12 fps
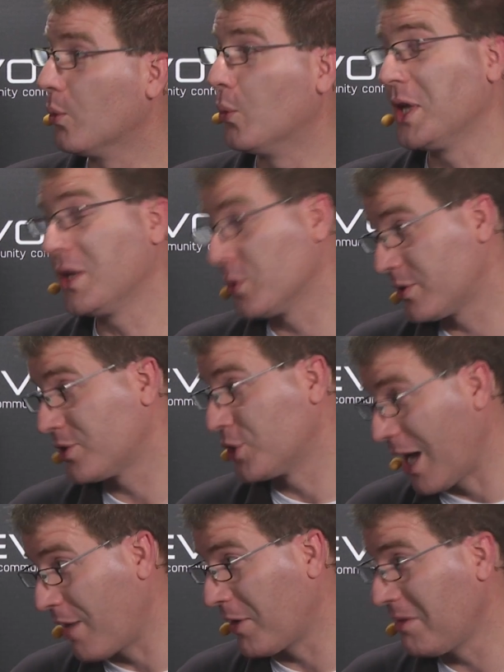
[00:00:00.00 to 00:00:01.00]
We use
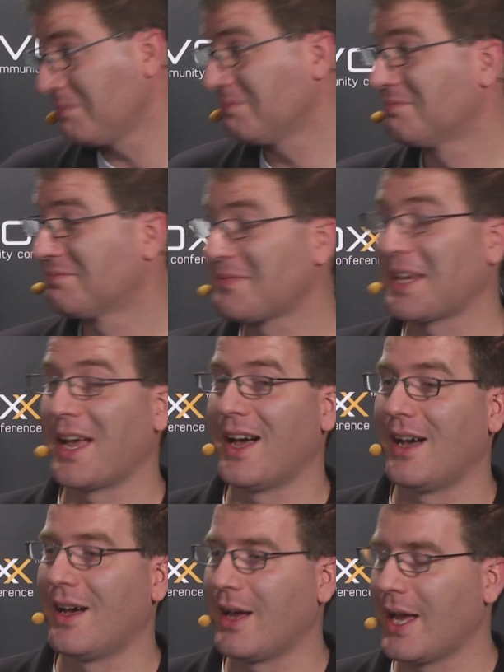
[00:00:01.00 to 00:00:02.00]
Java, okay.
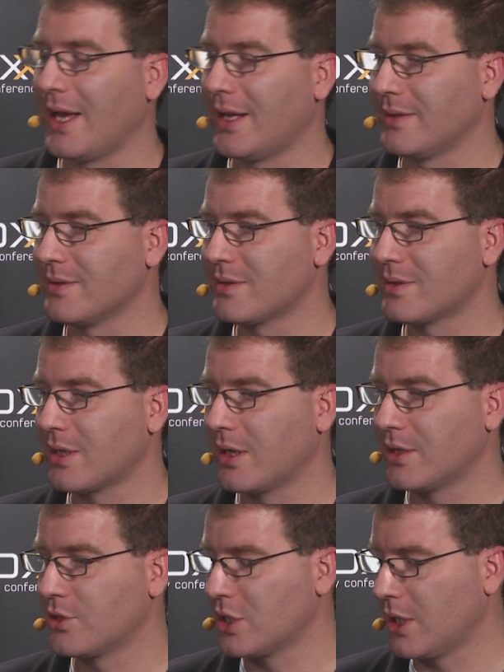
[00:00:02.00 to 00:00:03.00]
uh, and
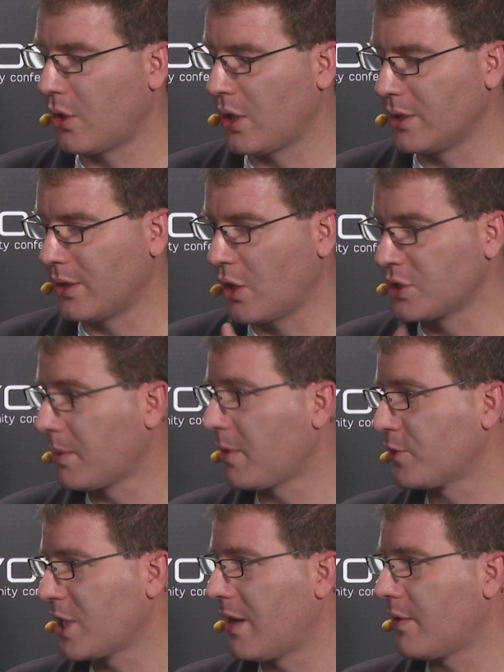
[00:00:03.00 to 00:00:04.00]
uh, uh on top of
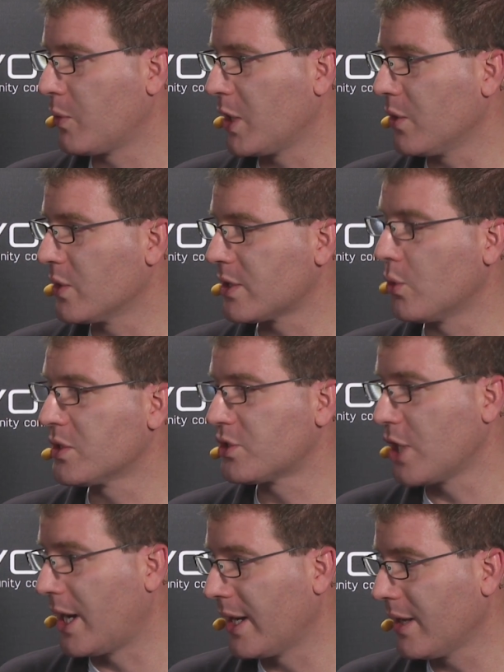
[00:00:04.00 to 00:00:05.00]
Java, we use
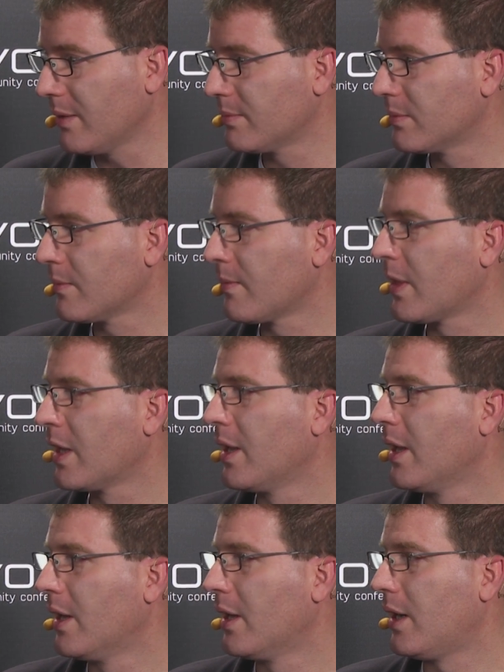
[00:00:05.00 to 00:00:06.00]
OSGI
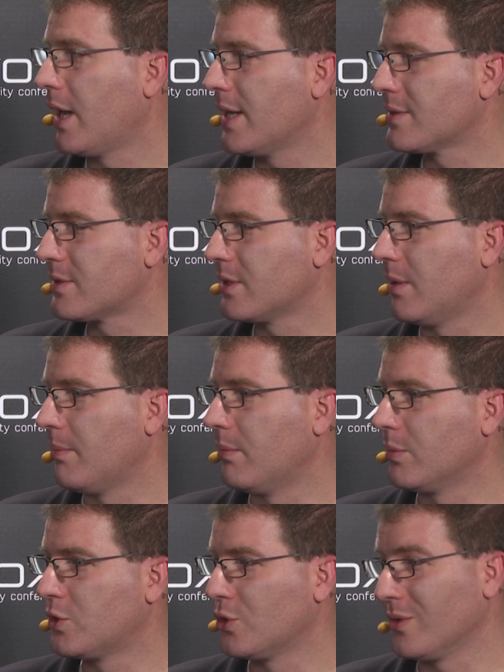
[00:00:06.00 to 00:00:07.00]
as
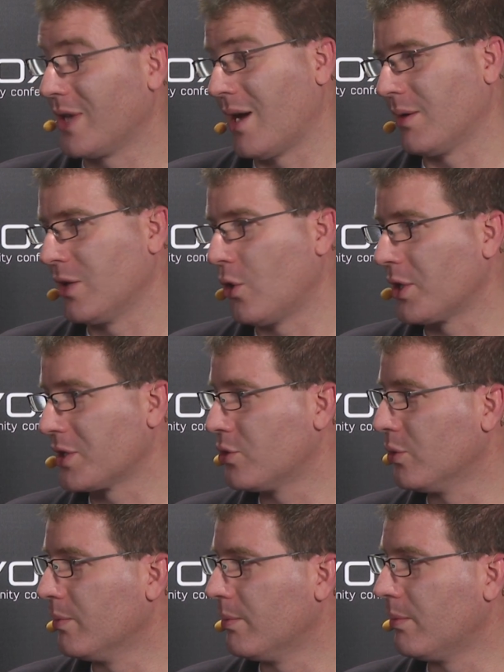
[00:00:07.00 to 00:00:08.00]
um, to yeah in order
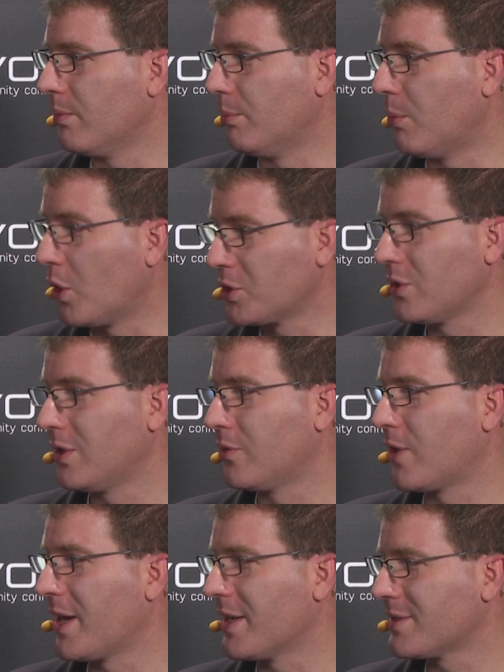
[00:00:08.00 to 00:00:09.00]
to
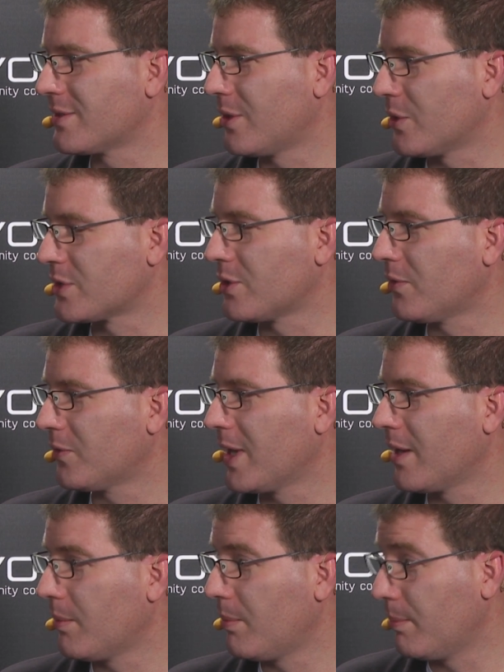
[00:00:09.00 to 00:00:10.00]
modularize our
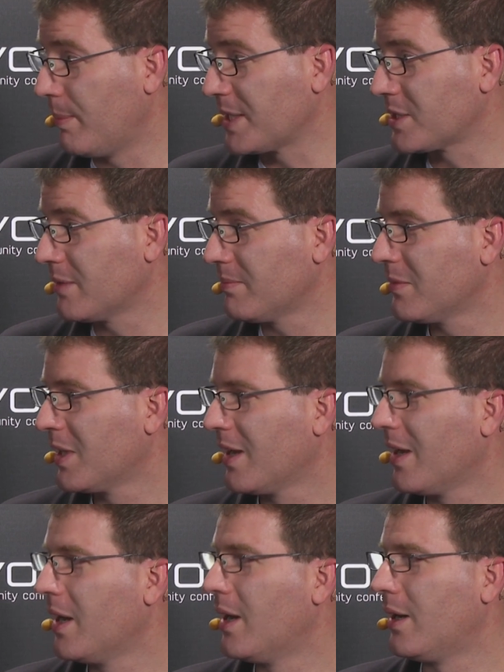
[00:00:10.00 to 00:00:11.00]
software better
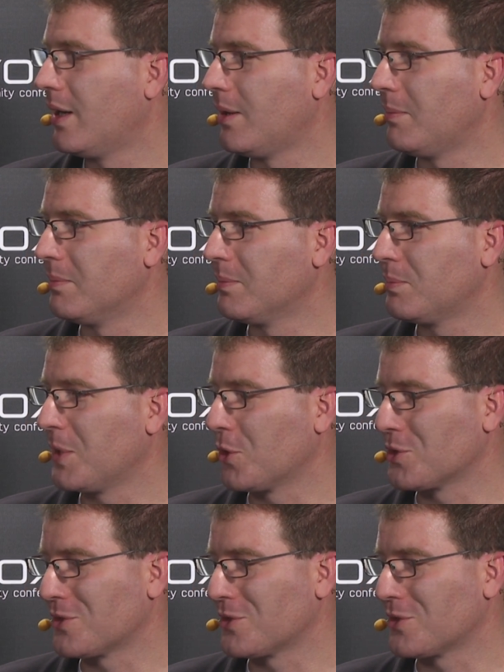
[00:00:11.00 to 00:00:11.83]
um, because